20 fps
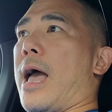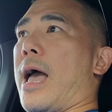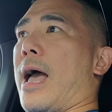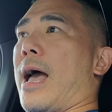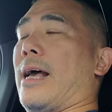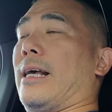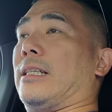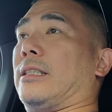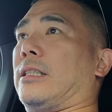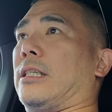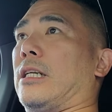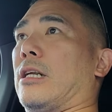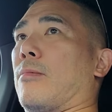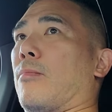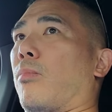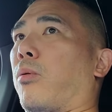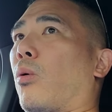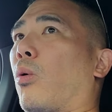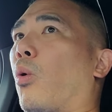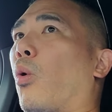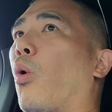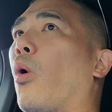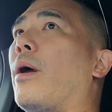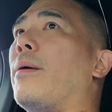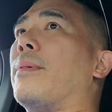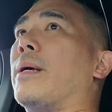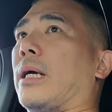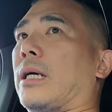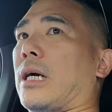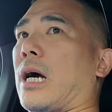as an
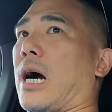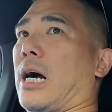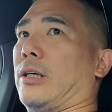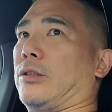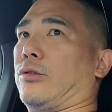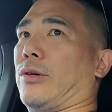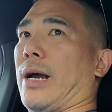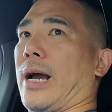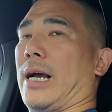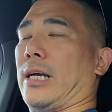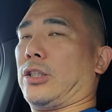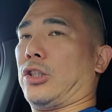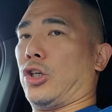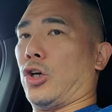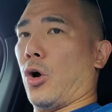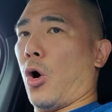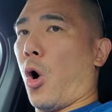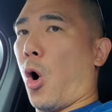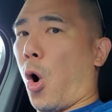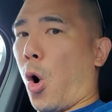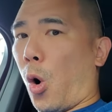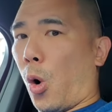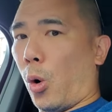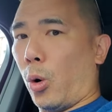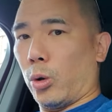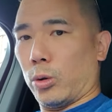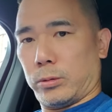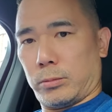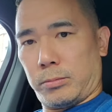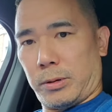employment contract to
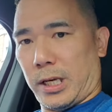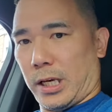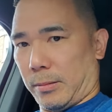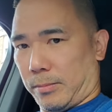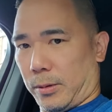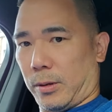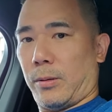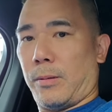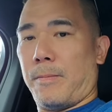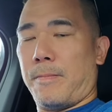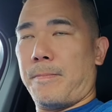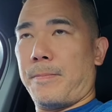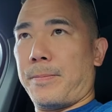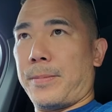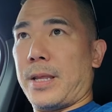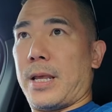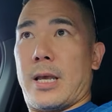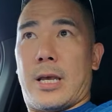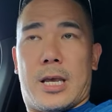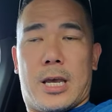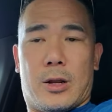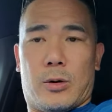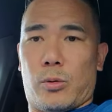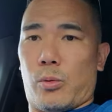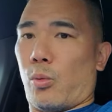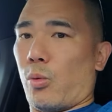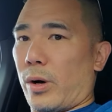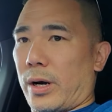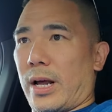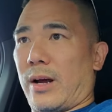hold people in
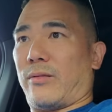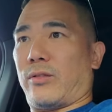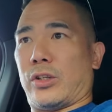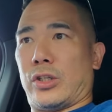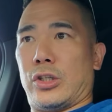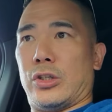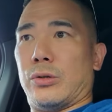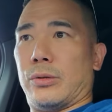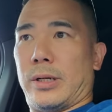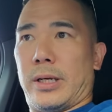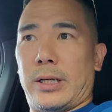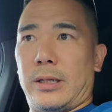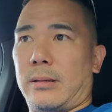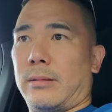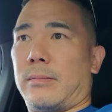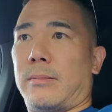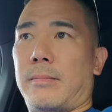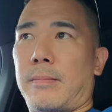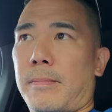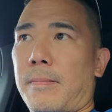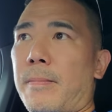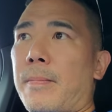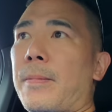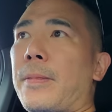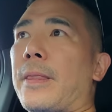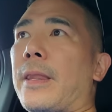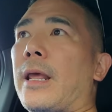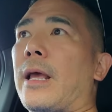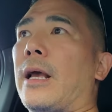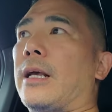whatever unit.
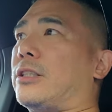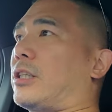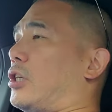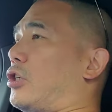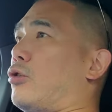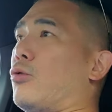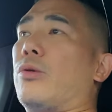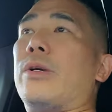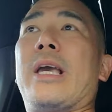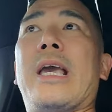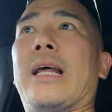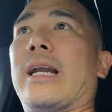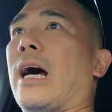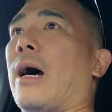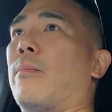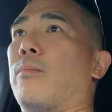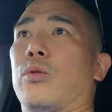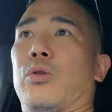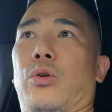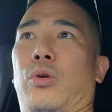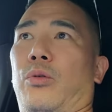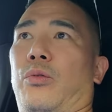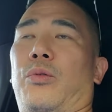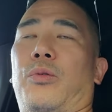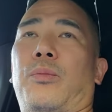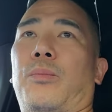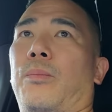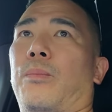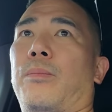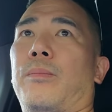So you cannot move.
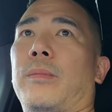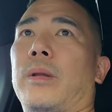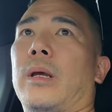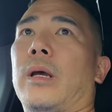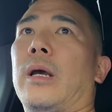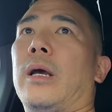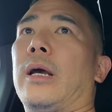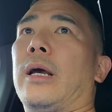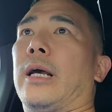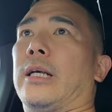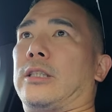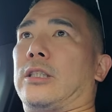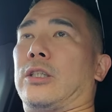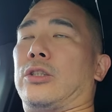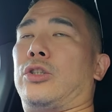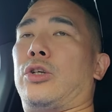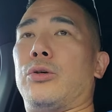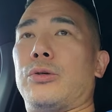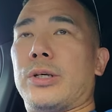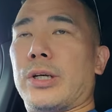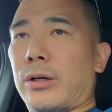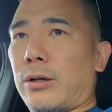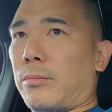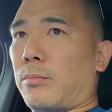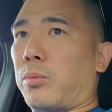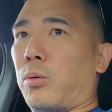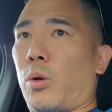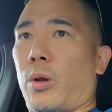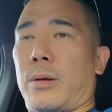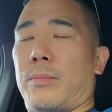It's a 2-year
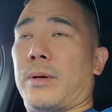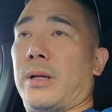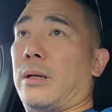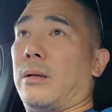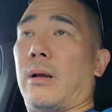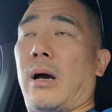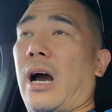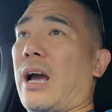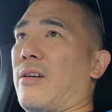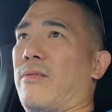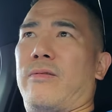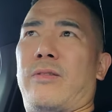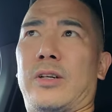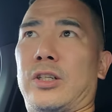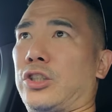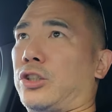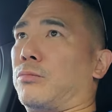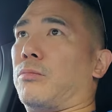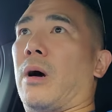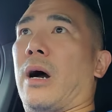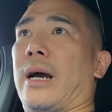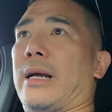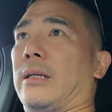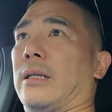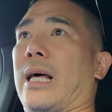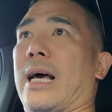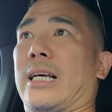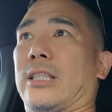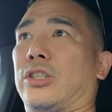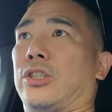employment. I had finished mine
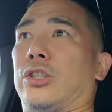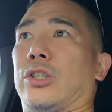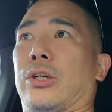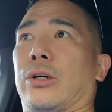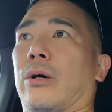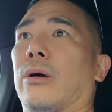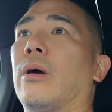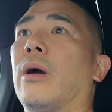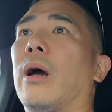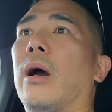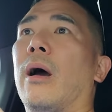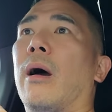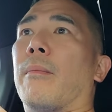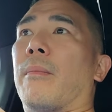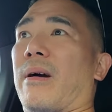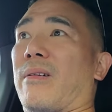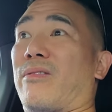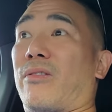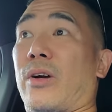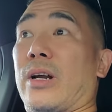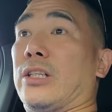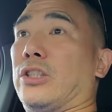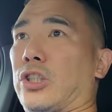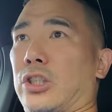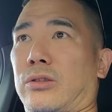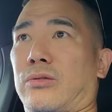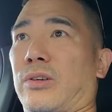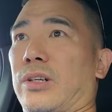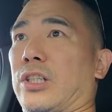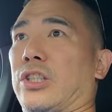last year. My friend
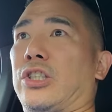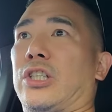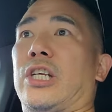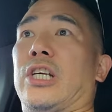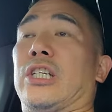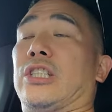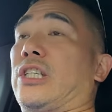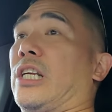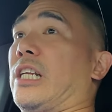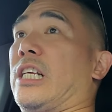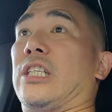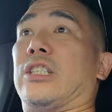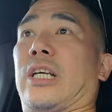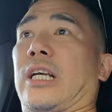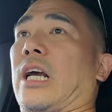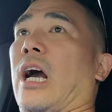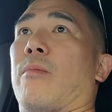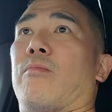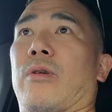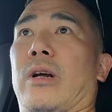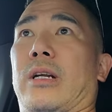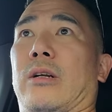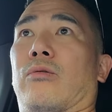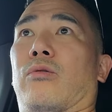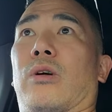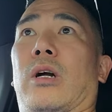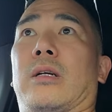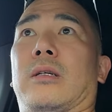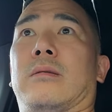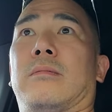just finished his, and he's like, I'm ready to
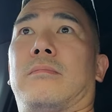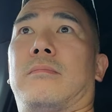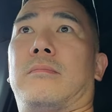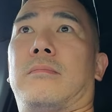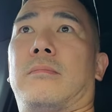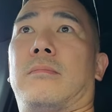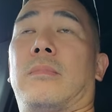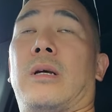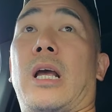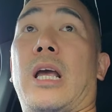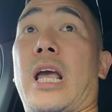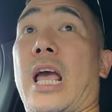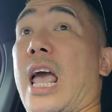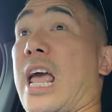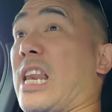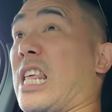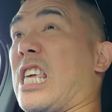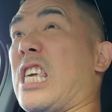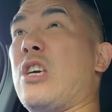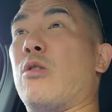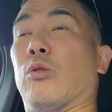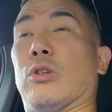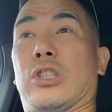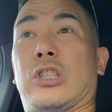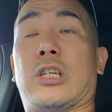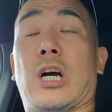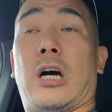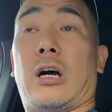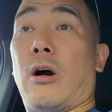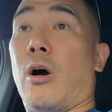run. And he was
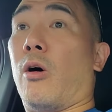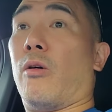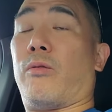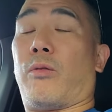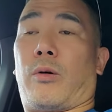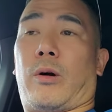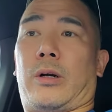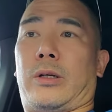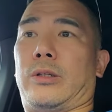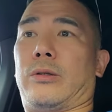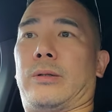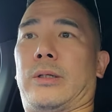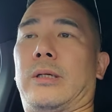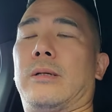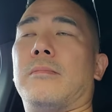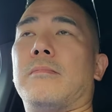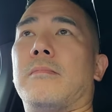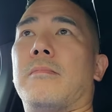gung-ho for our unit.